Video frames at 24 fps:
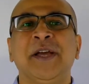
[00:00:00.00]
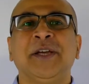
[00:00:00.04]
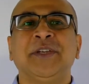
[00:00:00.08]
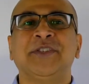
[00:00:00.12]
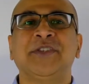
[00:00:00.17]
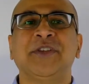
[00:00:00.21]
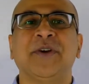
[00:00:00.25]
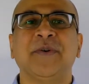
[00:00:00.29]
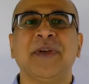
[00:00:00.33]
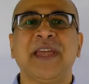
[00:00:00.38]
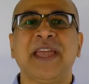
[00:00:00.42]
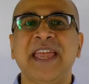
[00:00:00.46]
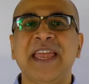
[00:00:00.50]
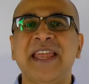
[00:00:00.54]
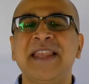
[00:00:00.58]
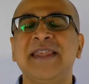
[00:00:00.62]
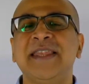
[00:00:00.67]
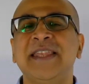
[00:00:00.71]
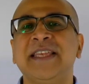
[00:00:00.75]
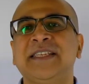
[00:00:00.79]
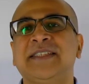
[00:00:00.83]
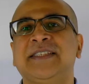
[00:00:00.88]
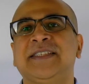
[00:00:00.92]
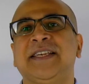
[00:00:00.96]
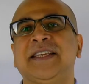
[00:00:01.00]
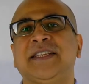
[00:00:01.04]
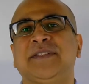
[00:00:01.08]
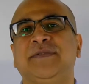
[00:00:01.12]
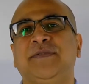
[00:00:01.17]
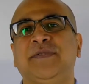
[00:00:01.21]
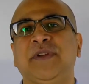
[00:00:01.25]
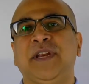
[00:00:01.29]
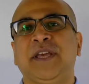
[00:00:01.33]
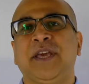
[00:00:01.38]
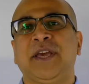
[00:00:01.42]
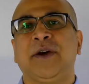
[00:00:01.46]
So in this 6th
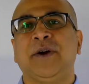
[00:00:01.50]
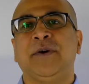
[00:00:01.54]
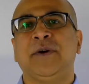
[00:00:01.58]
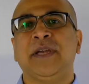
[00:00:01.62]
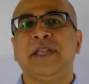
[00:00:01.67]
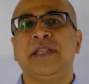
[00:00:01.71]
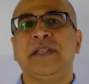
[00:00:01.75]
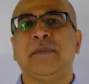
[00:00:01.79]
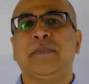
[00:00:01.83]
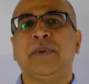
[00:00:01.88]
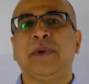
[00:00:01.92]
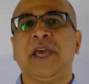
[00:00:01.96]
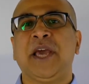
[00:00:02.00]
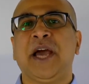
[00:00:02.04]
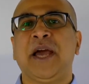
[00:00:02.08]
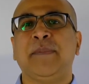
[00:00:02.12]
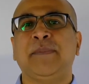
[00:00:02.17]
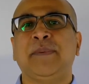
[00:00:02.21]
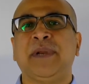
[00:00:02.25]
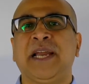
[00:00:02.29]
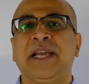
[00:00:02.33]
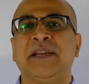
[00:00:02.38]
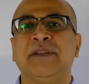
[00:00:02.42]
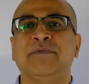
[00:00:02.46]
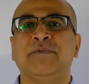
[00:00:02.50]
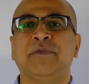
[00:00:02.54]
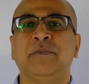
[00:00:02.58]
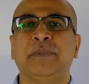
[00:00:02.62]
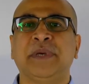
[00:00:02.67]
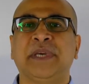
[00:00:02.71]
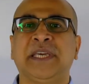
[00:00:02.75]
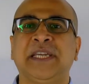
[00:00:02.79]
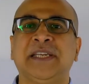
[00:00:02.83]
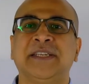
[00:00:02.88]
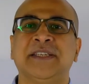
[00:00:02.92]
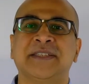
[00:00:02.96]
video in the PI Planning for
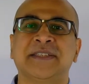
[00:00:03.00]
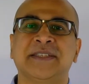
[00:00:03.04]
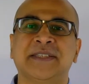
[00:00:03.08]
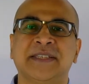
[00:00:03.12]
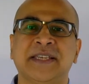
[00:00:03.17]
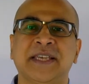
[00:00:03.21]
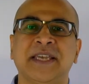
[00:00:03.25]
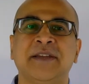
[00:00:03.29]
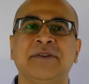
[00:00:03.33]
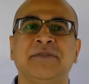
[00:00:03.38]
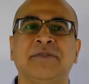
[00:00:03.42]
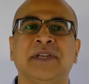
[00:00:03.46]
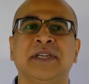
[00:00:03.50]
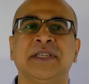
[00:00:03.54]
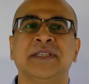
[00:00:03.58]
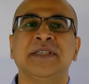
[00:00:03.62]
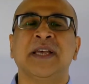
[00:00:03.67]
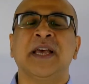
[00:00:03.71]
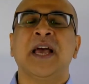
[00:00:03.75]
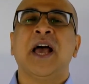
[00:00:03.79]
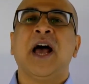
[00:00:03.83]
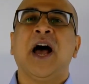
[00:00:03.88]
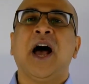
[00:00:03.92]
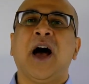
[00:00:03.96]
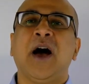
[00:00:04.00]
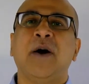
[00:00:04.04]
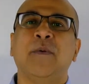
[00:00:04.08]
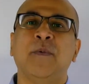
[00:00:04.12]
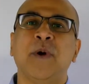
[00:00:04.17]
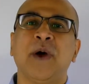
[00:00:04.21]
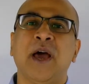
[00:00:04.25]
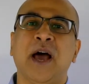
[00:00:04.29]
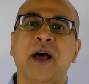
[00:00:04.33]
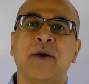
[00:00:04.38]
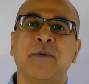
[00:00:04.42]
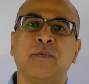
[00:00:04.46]
Beginners series,
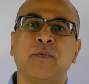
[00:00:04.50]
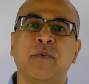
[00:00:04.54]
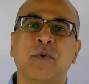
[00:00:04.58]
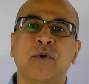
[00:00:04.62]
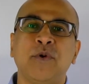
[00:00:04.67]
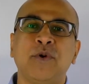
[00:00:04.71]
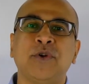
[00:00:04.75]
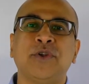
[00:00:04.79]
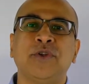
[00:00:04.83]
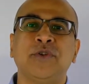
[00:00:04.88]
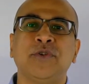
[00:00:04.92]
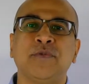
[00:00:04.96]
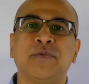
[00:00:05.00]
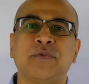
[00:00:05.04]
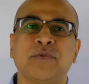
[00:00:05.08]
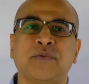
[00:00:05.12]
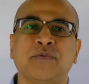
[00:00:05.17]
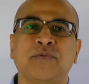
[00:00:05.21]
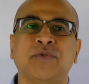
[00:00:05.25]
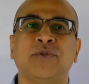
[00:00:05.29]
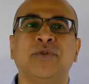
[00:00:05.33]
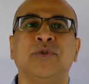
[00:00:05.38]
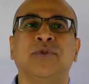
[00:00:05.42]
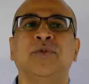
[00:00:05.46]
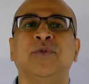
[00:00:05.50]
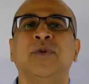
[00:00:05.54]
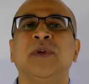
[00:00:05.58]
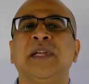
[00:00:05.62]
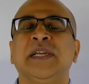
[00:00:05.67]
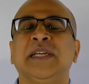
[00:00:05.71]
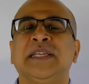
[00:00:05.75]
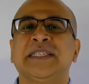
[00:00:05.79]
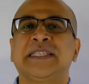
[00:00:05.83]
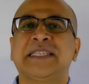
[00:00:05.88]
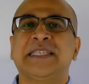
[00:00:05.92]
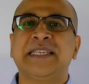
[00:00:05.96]
where I walk you through
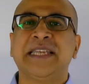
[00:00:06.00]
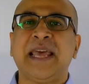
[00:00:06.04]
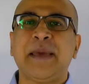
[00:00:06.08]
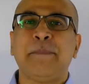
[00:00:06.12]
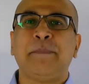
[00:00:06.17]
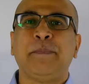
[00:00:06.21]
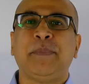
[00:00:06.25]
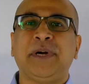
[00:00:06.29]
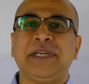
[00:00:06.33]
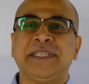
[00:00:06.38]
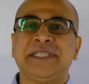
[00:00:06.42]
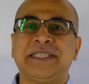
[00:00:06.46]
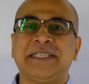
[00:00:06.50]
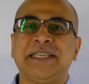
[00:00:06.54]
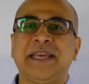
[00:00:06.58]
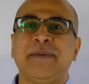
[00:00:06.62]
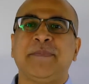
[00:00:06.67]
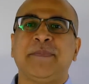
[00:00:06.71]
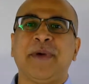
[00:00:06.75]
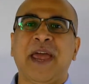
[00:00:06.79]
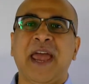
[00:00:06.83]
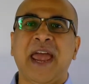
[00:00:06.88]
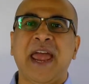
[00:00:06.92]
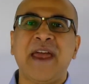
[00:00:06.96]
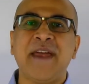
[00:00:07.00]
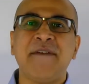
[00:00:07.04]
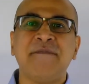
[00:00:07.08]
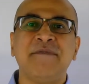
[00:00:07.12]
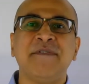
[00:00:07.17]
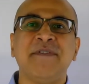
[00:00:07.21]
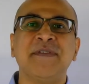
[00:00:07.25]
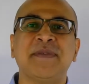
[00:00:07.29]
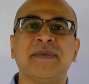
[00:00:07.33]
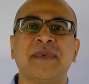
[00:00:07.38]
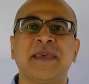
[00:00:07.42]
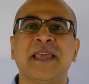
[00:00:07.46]
step by step
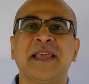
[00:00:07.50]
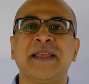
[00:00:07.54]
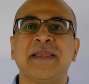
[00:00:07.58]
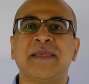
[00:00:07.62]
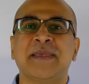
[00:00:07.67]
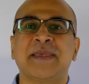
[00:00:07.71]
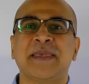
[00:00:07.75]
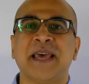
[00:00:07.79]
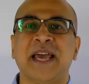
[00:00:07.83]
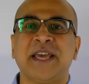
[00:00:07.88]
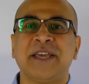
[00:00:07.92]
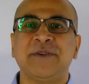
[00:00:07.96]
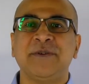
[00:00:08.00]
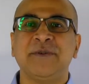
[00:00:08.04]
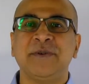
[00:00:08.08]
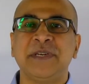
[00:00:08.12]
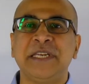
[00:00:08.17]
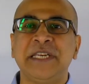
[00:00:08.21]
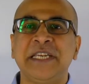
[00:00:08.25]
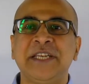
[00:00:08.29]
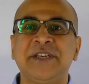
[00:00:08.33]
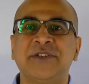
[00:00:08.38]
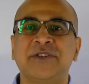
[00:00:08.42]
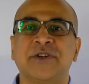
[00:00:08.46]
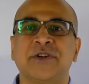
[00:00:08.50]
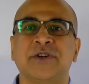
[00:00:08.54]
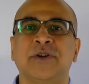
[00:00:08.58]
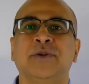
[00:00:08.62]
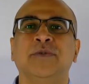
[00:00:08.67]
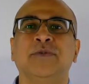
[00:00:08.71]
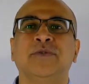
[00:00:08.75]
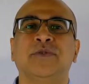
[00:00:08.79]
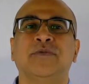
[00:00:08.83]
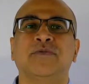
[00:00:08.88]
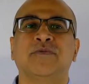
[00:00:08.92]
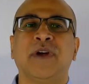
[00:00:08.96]
everything that you need to
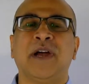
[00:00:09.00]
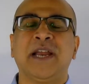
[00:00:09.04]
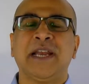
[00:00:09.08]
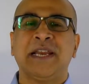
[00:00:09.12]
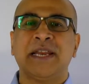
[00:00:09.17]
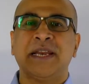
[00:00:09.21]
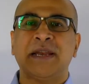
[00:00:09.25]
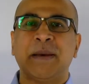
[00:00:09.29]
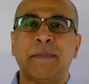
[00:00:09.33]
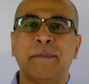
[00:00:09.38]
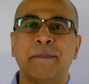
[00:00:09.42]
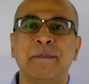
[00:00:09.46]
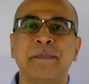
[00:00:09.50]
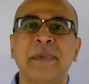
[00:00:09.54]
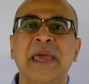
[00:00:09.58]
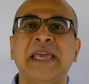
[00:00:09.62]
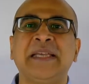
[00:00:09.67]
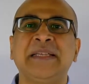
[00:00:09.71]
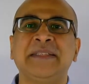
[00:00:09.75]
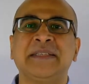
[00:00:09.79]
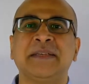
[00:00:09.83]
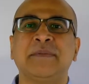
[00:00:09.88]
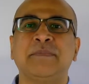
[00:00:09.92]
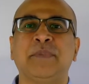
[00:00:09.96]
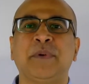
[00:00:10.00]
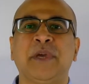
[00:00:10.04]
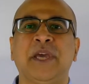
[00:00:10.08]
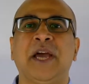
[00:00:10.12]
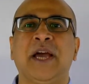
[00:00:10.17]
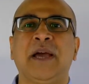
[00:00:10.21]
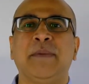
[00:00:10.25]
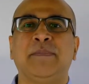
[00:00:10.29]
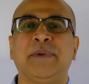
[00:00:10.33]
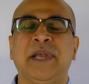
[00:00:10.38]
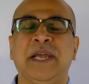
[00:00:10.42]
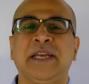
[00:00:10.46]
know to run an amazing
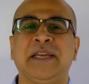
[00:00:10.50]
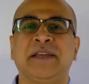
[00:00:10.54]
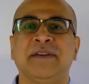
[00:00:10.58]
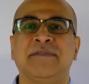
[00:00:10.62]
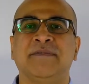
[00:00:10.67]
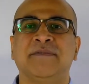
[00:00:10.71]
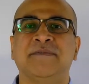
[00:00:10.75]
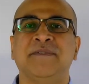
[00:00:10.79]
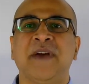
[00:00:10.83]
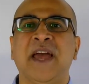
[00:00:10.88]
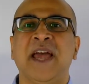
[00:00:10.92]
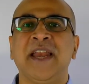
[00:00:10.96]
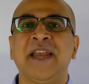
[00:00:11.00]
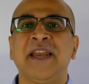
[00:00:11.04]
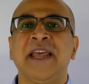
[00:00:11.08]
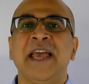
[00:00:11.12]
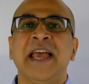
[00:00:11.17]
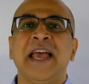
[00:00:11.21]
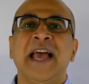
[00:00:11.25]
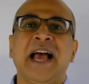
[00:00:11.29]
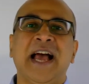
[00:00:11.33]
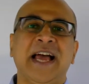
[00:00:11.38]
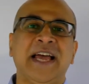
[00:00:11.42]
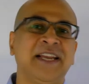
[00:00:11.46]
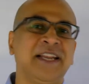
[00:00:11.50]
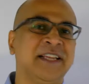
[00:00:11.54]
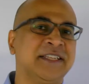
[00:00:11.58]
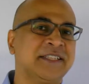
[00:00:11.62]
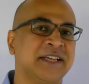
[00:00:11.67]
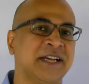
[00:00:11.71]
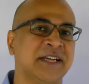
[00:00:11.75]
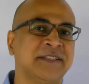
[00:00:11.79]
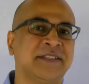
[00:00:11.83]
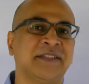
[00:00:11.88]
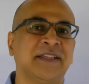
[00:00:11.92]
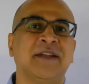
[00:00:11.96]
PI planning event. And as
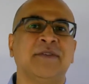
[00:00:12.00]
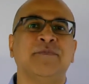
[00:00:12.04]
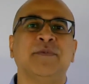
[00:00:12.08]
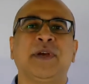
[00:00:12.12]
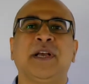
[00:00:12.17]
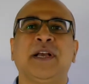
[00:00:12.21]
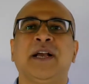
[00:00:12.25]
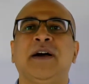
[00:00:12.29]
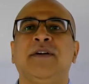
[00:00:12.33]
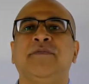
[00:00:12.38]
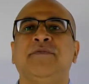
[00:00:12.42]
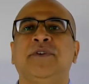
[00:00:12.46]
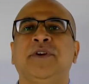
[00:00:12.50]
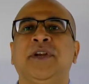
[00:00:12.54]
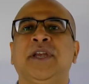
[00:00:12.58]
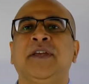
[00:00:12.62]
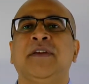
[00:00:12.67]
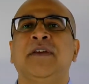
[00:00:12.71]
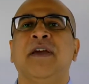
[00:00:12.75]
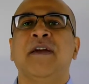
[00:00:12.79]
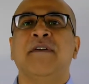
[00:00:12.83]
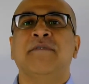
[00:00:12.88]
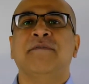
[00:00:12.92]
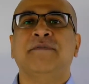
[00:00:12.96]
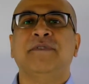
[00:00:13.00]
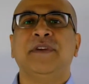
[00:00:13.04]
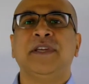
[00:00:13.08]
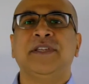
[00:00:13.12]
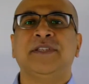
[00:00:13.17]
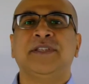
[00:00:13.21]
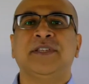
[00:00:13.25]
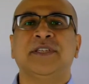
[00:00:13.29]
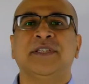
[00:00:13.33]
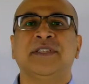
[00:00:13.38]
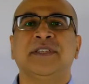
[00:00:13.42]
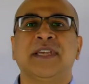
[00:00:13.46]
I said, we're covering
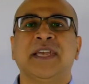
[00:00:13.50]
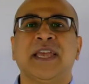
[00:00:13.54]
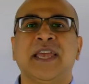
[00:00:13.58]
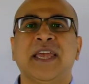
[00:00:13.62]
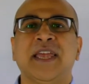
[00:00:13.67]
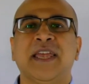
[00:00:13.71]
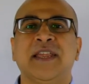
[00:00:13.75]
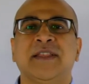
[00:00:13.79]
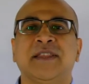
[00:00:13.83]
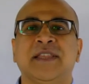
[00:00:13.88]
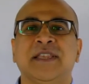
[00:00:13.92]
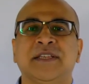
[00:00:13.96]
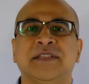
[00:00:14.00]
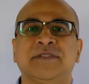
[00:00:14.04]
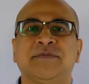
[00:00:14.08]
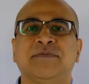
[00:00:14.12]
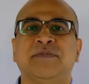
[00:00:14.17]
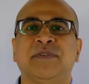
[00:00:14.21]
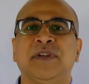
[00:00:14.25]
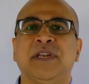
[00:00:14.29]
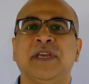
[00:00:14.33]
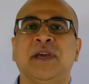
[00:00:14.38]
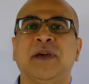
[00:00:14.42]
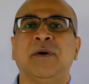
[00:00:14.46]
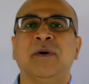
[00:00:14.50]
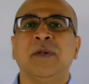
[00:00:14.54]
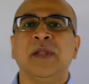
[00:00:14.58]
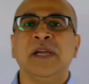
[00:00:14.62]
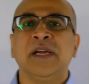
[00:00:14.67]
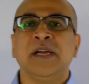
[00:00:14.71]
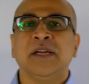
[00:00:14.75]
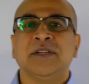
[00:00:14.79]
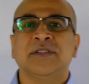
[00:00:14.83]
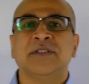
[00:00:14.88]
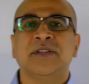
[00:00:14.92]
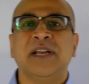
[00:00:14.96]
features in this video.
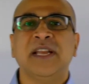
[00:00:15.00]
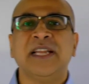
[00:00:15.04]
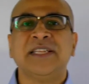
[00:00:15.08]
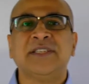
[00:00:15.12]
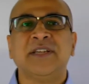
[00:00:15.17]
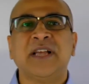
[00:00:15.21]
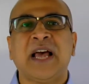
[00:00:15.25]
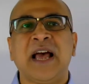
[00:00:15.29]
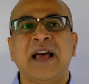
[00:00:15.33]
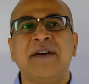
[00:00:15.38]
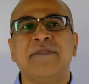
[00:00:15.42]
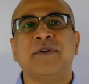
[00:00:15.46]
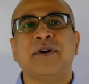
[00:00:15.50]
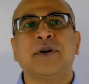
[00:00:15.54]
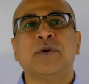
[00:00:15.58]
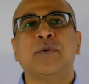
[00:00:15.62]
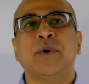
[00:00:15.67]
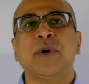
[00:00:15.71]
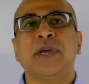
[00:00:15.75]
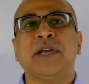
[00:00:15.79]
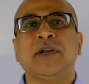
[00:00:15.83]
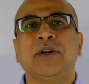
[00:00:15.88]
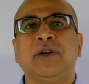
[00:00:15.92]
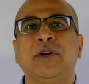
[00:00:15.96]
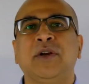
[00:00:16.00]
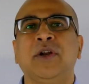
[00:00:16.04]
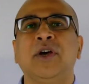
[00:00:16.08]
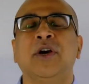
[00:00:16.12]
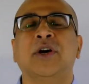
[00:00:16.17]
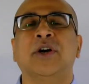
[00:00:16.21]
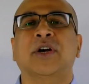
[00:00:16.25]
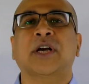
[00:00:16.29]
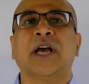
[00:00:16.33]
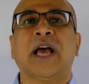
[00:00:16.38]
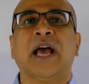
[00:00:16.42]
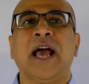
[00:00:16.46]
So let's have a quick
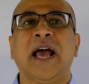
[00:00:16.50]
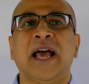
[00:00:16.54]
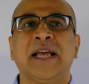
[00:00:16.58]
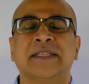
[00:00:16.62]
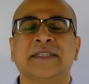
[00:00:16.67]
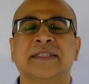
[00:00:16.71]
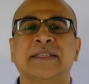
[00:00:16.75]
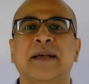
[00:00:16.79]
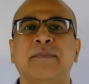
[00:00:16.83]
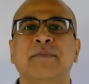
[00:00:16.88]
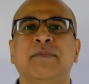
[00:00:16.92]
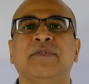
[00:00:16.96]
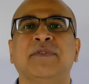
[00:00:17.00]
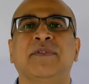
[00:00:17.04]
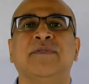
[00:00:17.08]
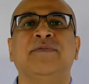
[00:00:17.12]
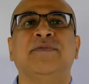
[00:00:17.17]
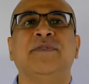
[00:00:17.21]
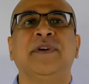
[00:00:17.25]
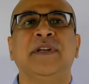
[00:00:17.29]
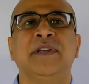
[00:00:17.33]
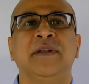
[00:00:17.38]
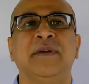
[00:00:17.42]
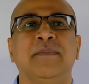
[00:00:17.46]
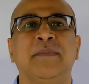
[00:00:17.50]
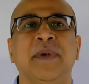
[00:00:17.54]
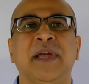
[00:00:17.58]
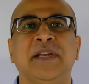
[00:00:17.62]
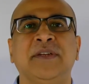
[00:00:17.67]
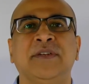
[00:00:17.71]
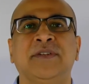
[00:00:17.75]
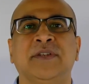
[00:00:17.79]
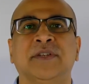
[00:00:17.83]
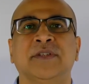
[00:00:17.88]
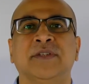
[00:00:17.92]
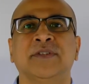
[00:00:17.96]
look at some of the
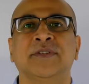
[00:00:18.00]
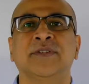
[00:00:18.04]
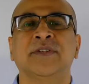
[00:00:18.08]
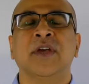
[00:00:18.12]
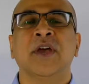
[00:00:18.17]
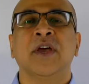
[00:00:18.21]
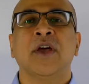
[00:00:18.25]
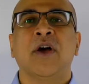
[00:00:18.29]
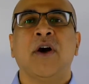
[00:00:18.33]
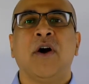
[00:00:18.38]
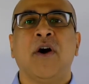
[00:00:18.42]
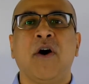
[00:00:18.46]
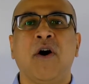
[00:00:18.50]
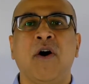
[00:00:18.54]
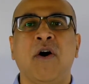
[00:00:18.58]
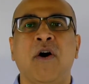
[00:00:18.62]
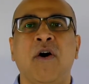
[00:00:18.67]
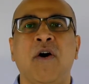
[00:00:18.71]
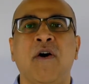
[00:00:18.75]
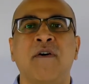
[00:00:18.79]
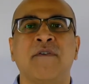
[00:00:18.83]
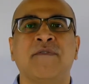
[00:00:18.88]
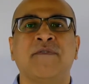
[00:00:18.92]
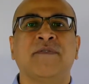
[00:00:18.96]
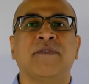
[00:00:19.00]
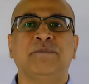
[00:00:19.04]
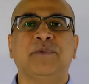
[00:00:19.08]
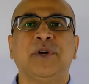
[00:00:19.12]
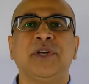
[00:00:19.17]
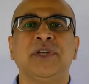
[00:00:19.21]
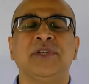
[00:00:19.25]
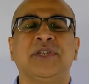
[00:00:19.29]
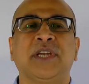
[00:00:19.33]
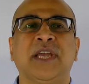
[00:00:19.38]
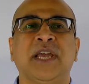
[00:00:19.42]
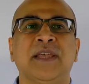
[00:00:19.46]
fundamentals of
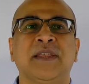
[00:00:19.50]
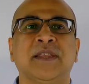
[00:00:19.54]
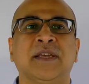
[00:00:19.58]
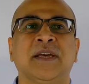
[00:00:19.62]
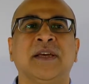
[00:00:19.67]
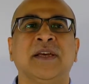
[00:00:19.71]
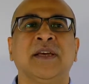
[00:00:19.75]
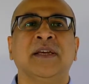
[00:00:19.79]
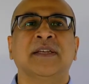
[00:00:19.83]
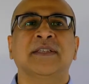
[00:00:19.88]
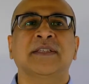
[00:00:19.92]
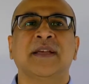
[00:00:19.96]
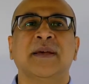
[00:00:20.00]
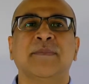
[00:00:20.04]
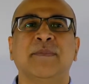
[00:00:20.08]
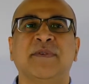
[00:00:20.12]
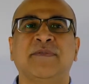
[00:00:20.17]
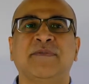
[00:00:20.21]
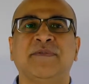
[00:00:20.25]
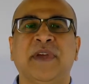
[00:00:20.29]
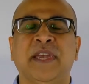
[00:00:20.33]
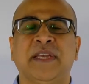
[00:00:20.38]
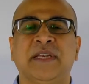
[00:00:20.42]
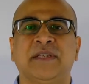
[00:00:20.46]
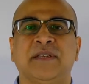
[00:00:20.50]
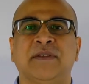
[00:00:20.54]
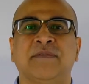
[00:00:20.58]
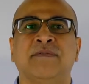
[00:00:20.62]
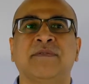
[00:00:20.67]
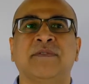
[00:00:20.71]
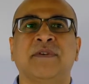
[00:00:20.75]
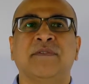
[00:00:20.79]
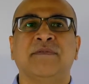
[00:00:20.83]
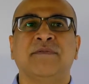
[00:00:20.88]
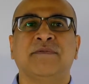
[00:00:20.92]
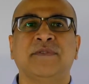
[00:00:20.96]
putting together some
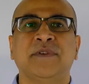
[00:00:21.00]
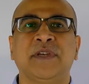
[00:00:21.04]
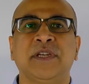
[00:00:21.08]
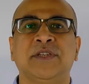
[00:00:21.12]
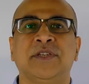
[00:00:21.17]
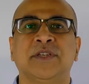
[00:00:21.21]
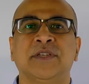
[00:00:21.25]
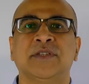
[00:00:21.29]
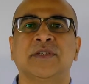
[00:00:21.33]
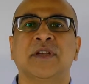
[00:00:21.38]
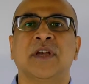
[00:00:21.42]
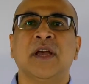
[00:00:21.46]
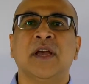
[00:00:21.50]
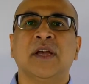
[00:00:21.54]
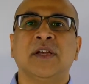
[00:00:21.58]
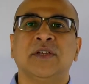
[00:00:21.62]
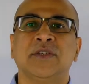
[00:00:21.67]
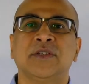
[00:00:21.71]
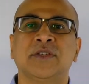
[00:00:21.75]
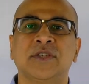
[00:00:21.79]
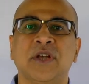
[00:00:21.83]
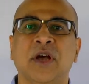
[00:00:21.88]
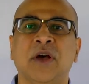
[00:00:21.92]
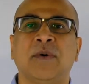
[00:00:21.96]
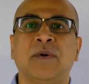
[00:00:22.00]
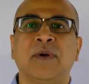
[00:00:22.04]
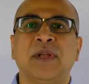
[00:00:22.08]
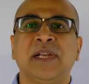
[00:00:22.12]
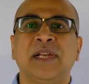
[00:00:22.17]
effective features. So